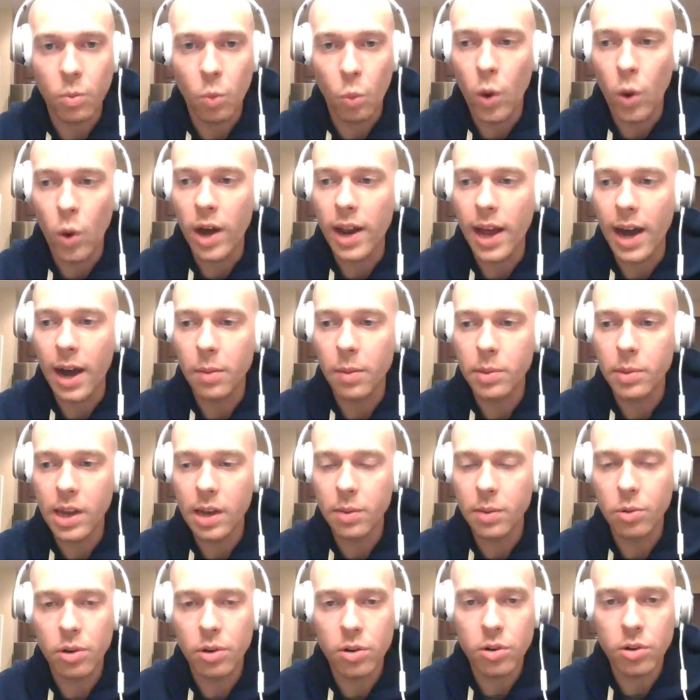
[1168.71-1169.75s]
what I'll be
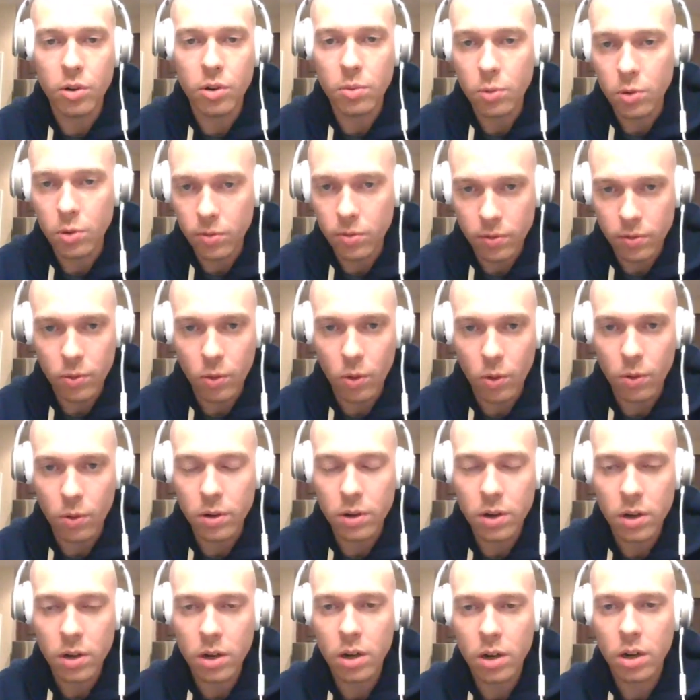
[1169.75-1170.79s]
able to do moving forward.